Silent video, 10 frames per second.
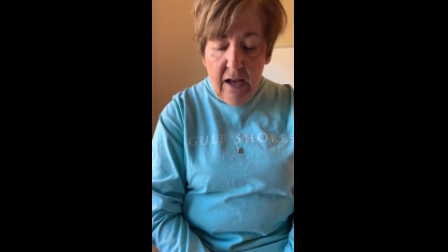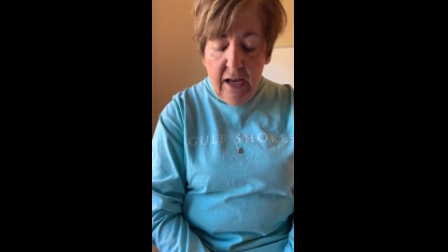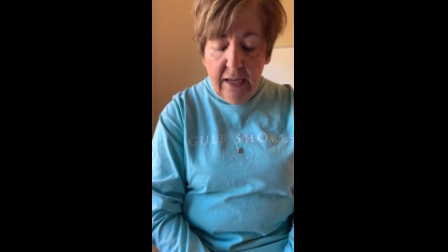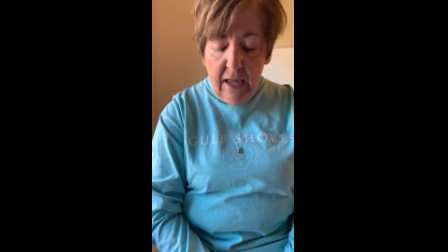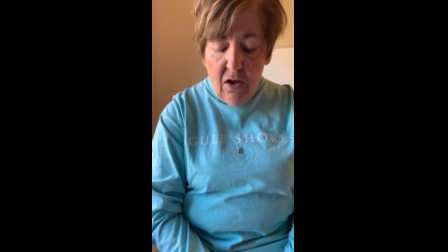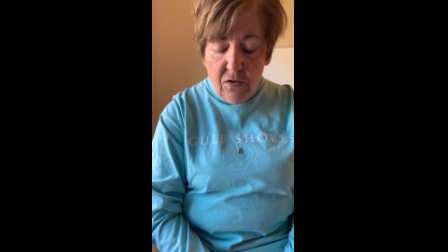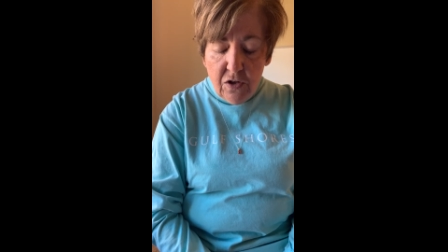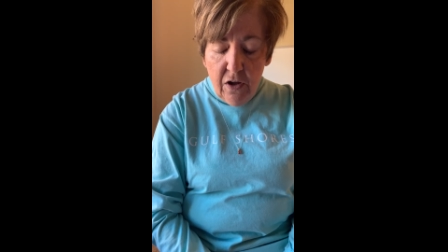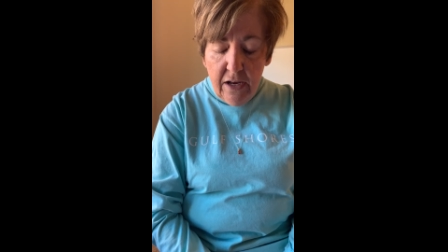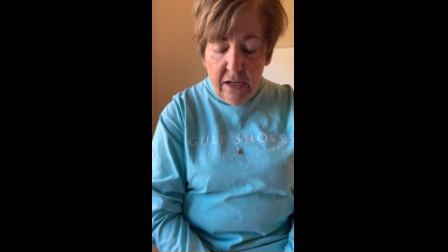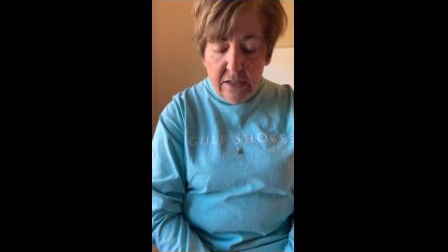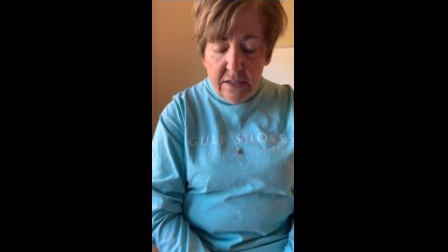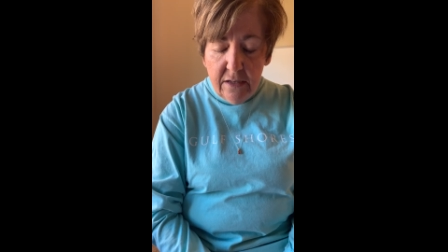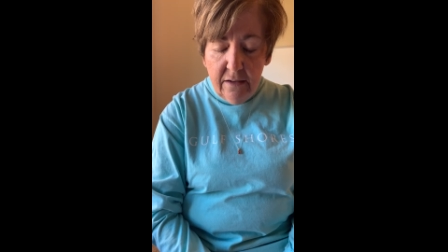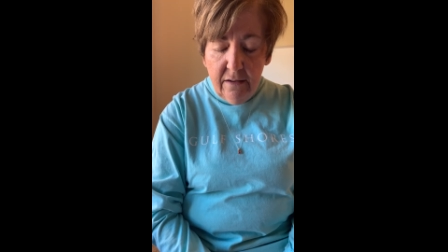I count on
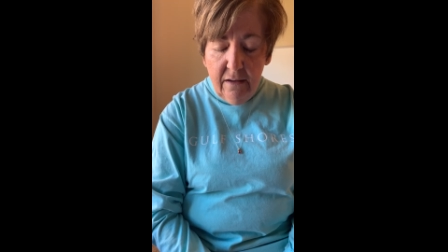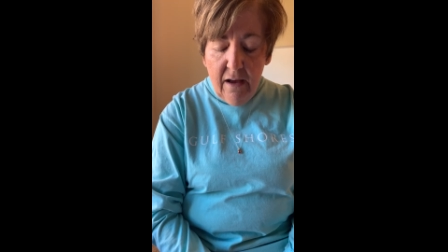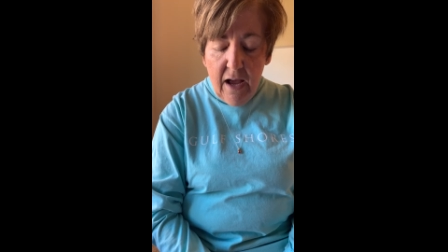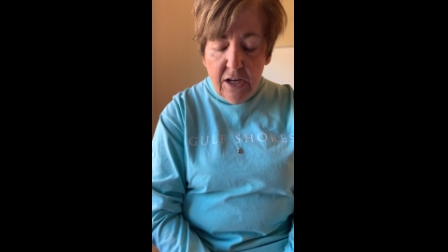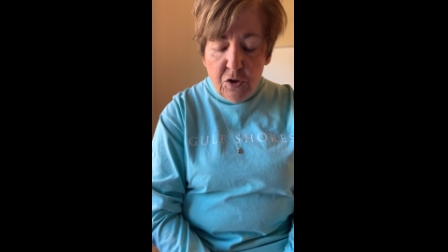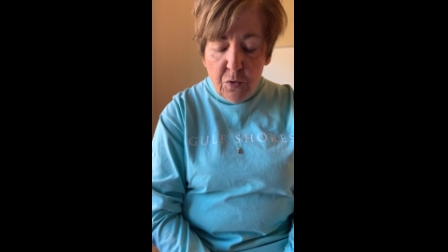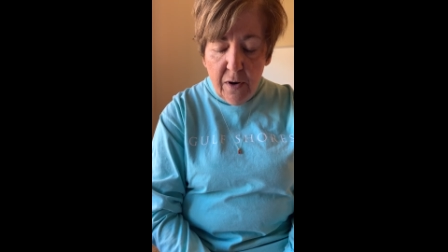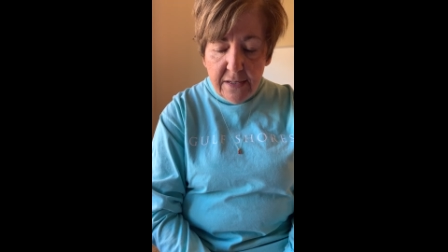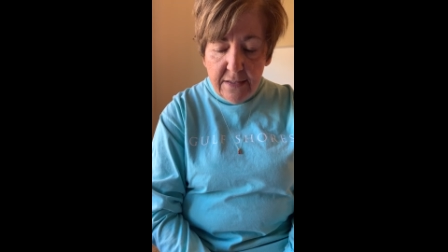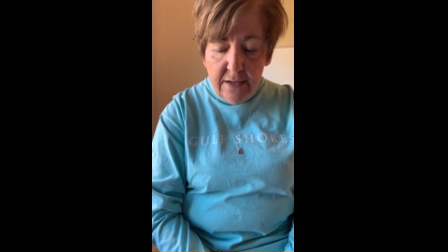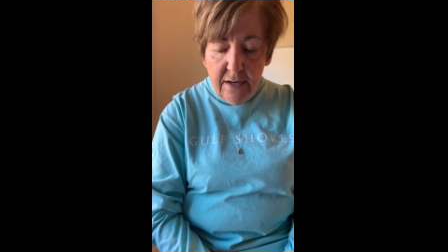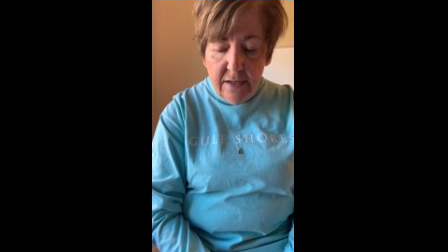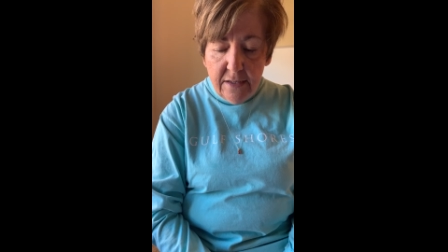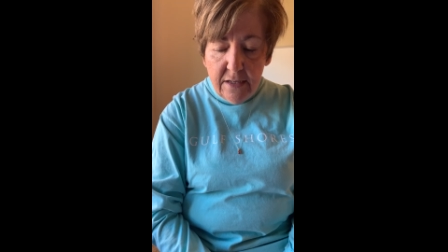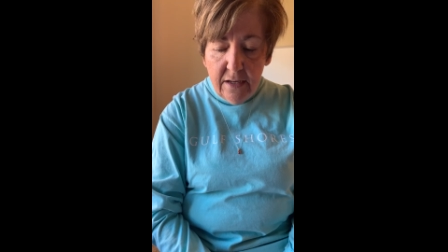it. I trust in
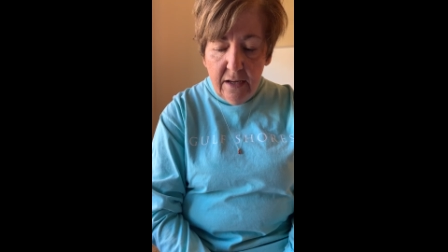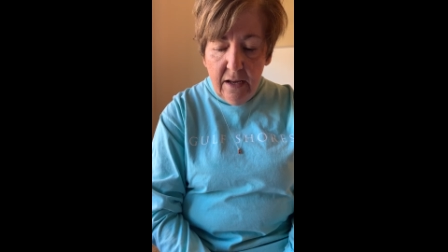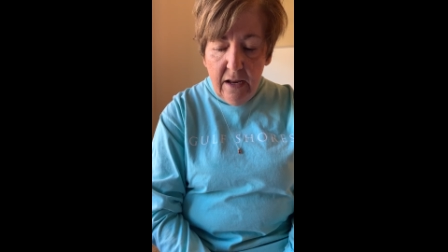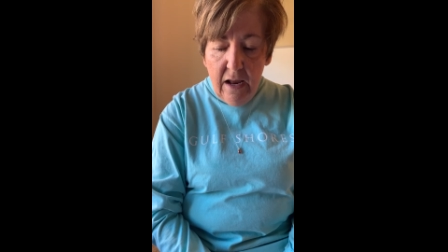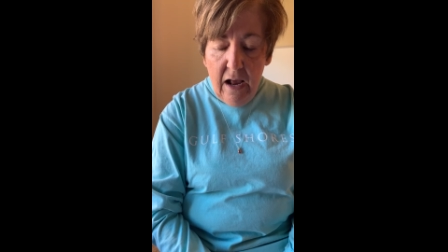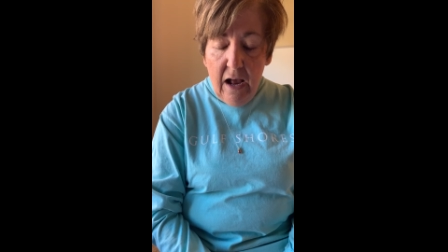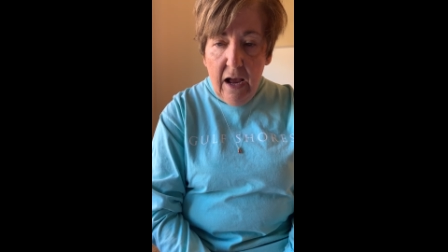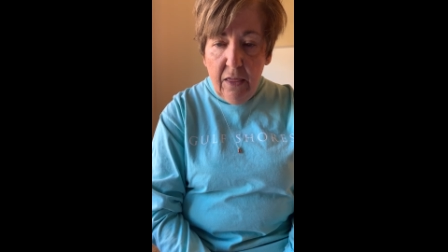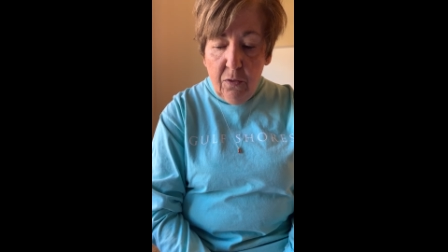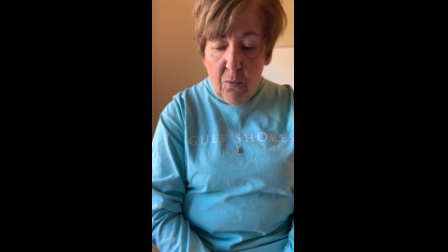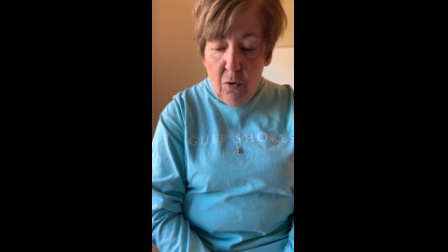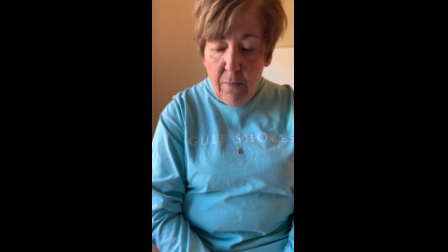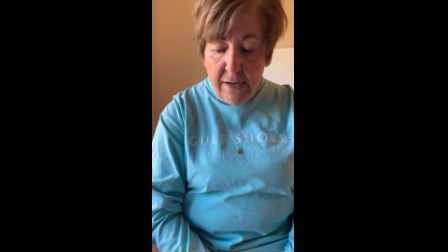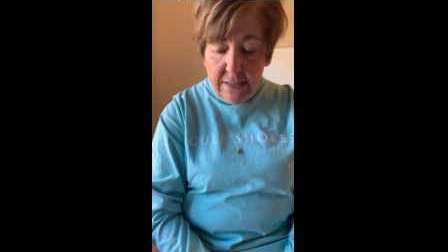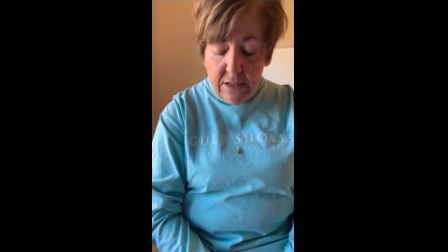it. I throw
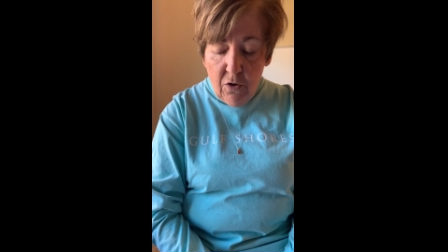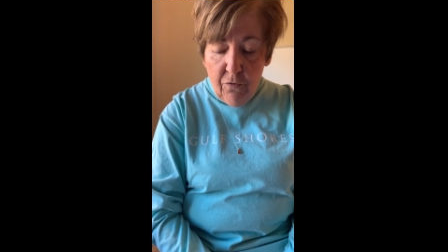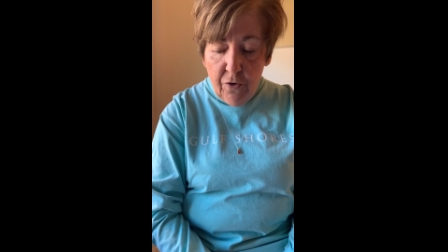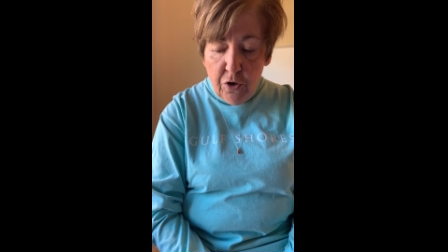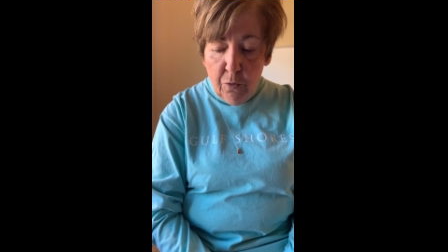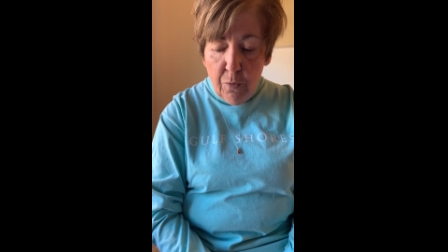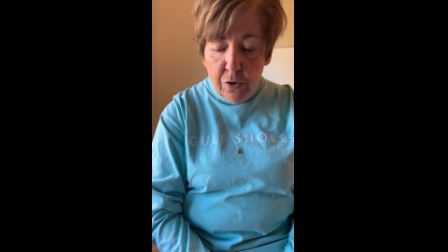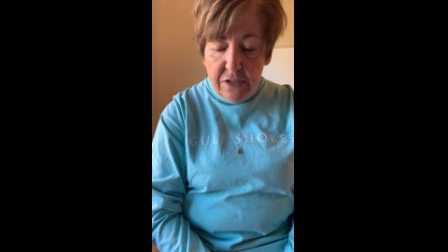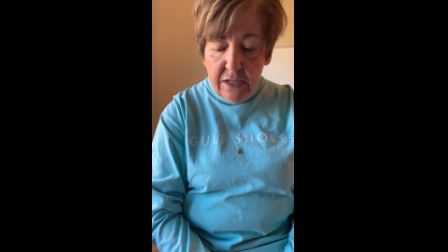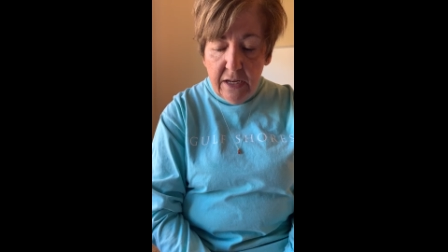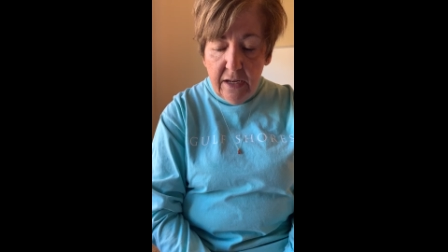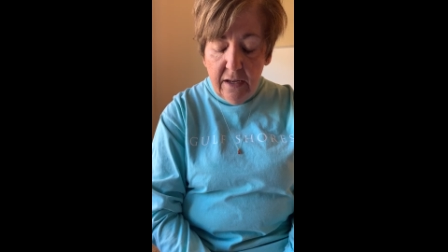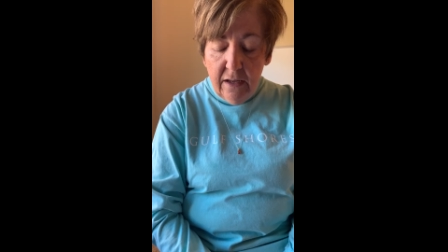myself on your mercy.